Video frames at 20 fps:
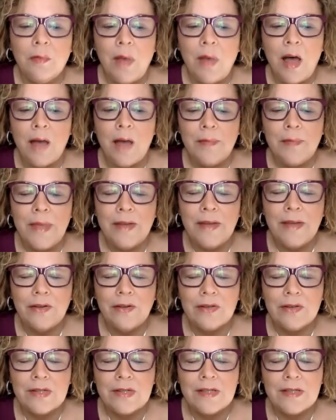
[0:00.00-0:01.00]
pop that
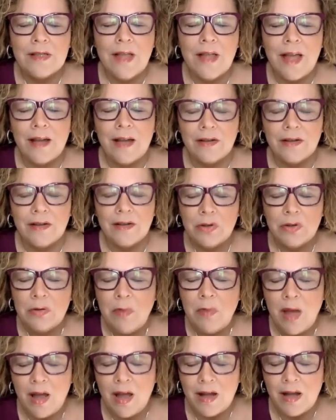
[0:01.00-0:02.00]
crystal out of your
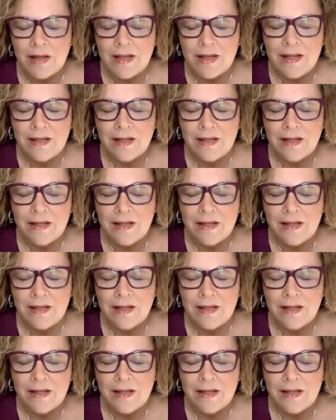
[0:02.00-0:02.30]
body,